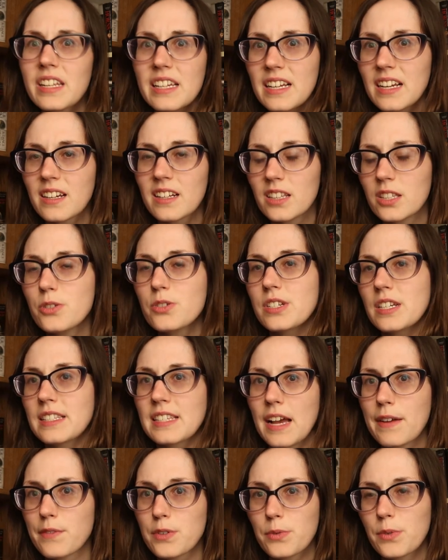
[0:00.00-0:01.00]
any
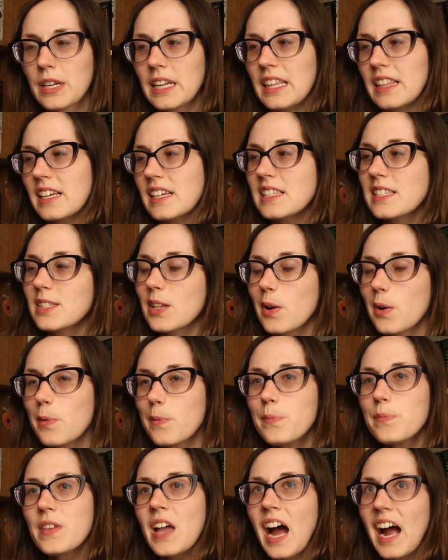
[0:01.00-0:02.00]
conclusions after reading this.
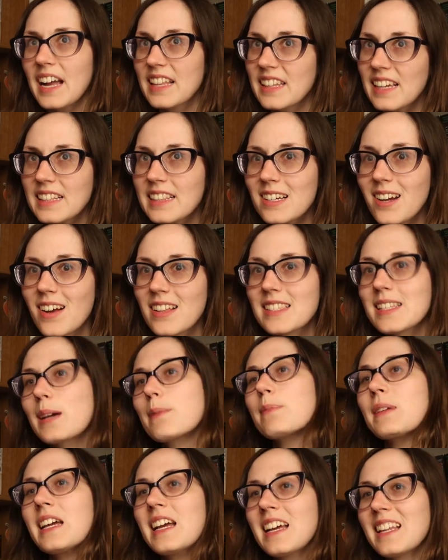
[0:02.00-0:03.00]
So I like the
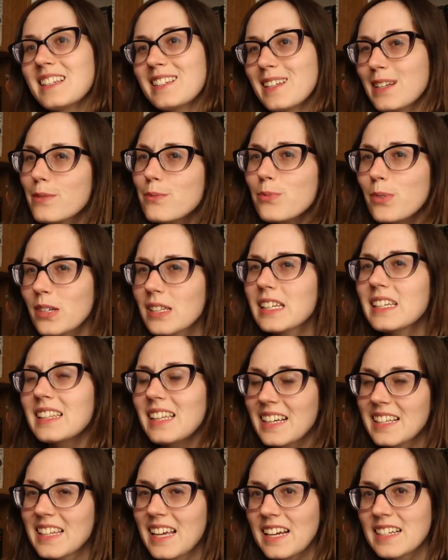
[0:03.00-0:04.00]
concept, didn't really
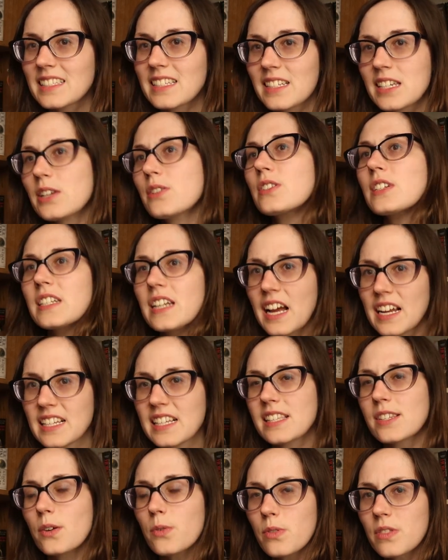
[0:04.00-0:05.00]
like the execution. I
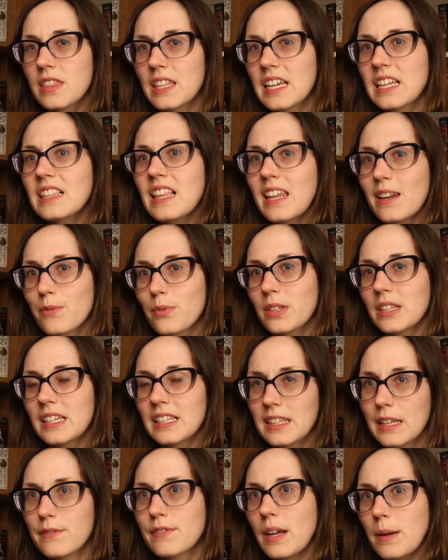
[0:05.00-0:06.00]
just don't think that it really
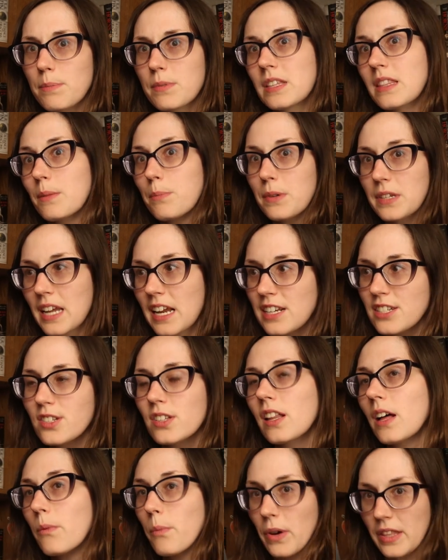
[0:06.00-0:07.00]
lived up to the
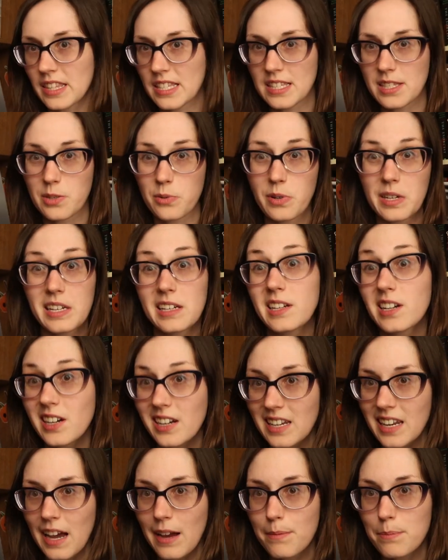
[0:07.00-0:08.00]
potential of what this story
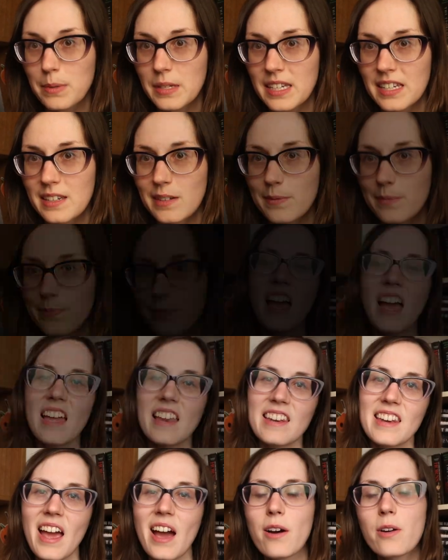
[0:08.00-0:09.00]
could have been.
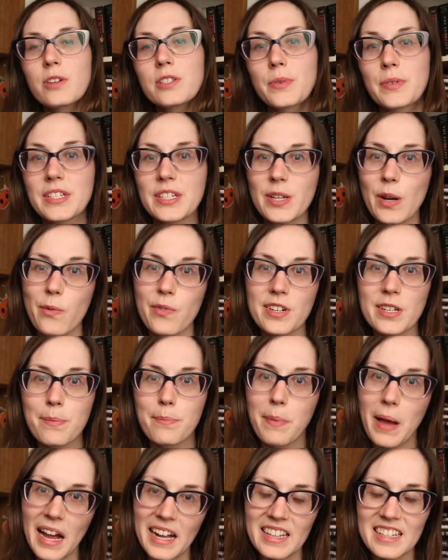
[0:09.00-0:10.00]
Now, switching over to
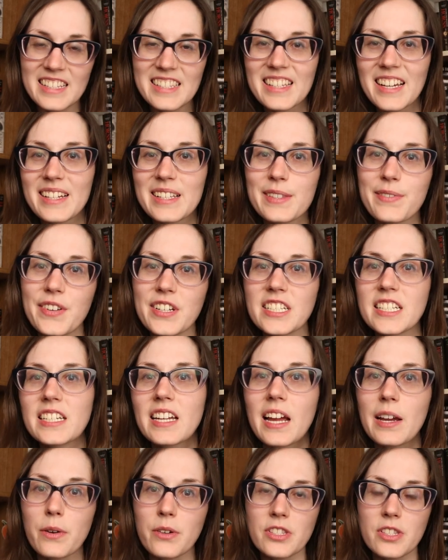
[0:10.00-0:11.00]
backlist science
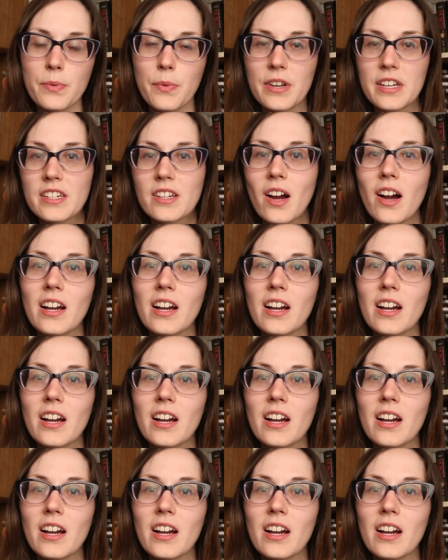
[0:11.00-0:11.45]
fiction, I also want to